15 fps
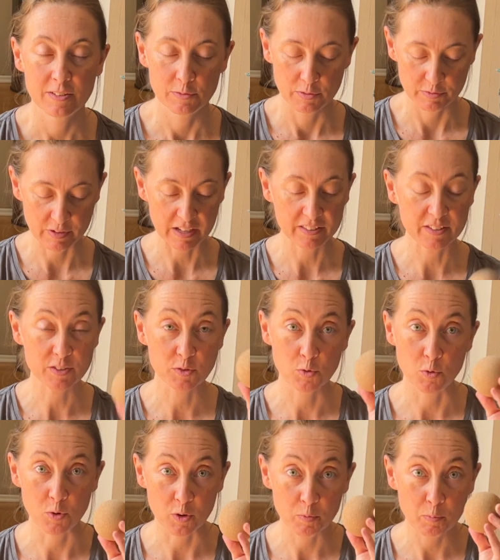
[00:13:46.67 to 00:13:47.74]
We've got this
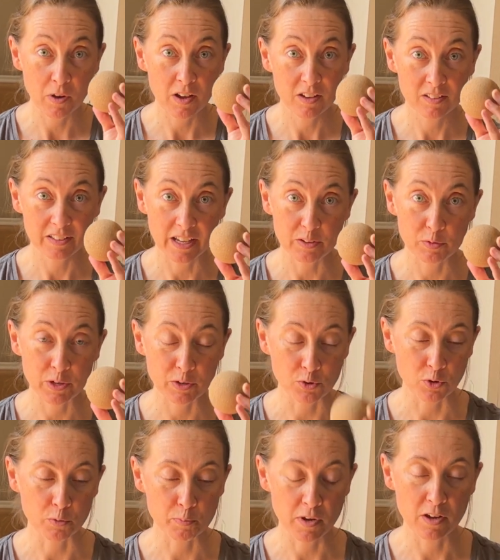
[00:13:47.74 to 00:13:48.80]
cork ball, lightweight
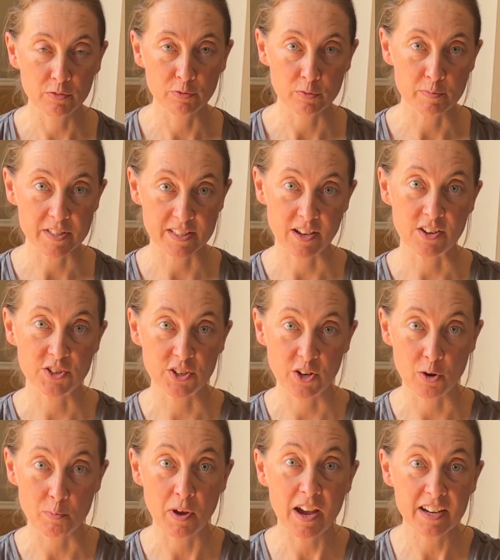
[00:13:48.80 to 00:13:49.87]
cork ball for massaging
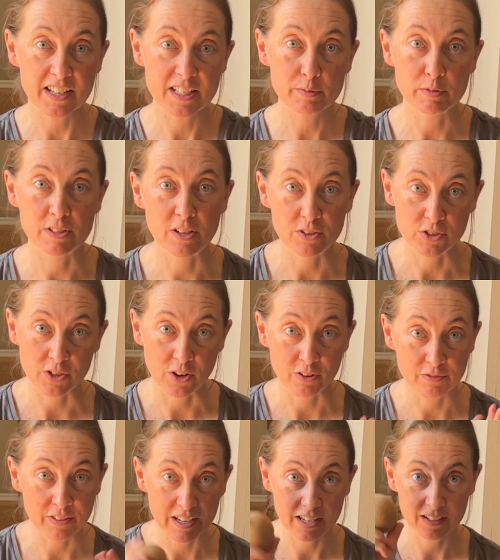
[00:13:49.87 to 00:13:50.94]
our bodies, massaging our
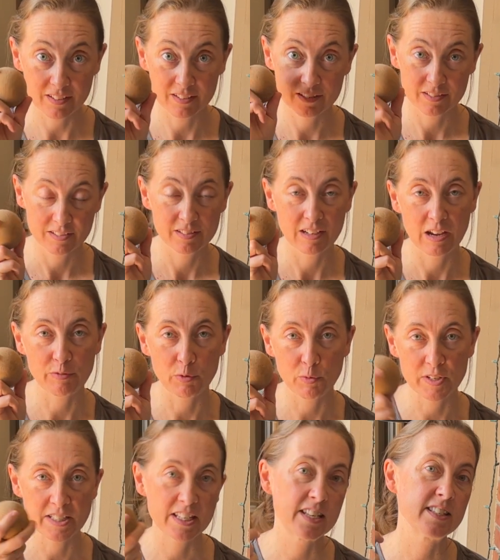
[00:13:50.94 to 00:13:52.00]
feet.
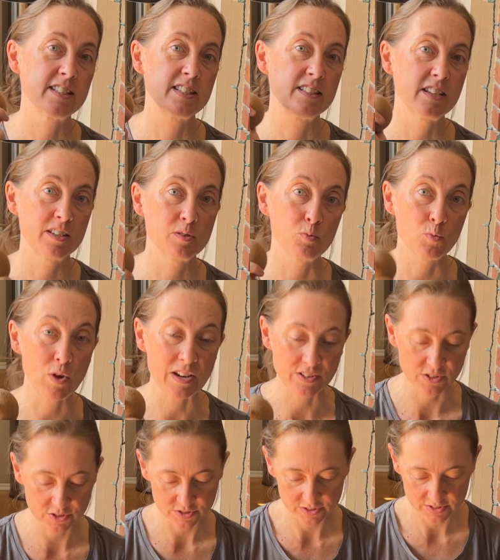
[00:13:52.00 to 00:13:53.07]
Everyone says it does
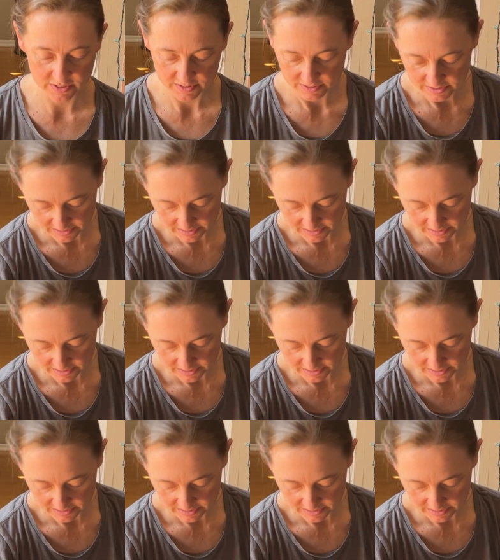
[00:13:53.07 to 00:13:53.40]
wonders.